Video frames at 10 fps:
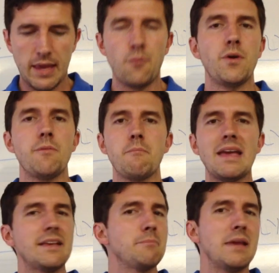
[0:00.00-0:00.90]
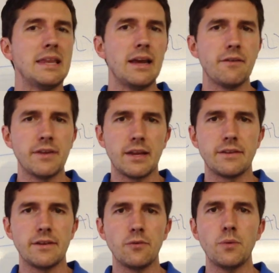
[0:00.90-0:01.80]
and we make meaning of it
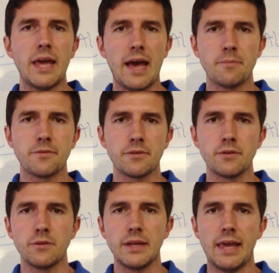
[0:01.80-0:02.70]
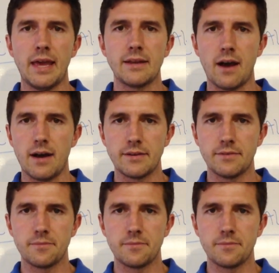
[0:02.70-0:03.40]
until we absolutely cannot.